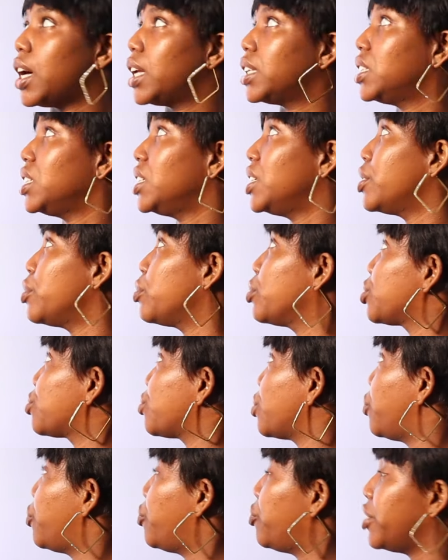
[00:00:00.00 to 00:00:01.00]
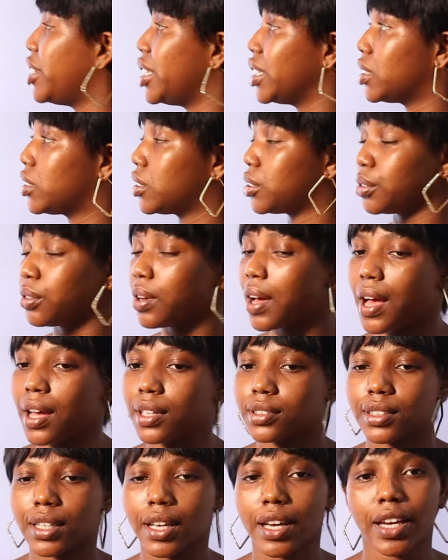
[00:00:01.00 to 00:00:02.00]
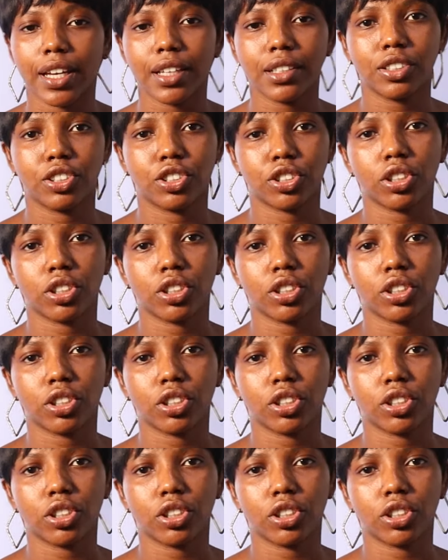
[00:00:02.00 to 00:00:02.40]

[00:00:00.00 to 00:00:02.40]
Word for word: Aliyah was referred to as A.